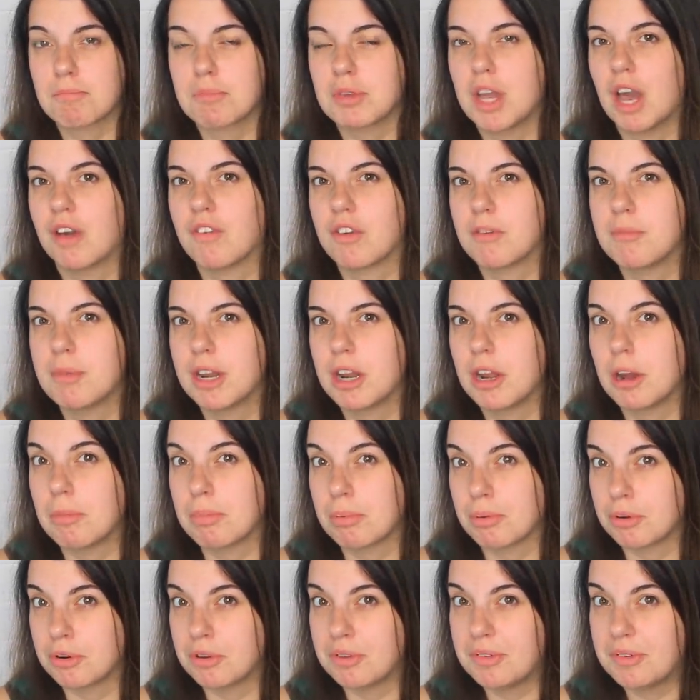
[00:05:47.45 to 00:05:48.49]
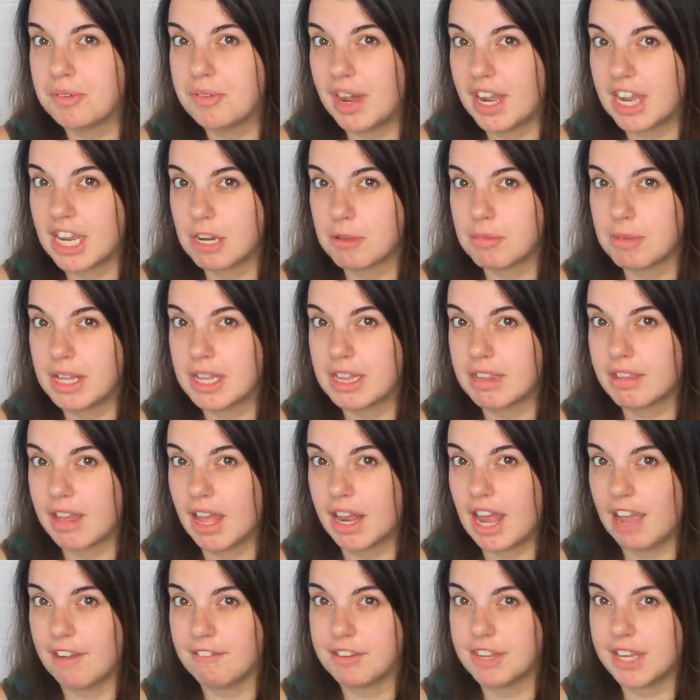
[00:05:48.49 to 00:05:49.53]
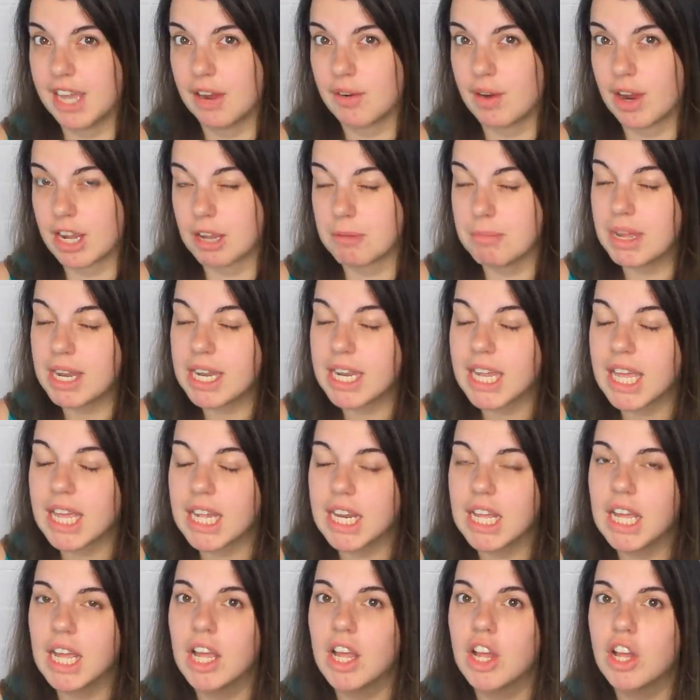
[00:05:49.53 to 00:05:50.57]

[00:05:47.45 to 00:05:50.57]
government approved vitamins, not FDA recommended.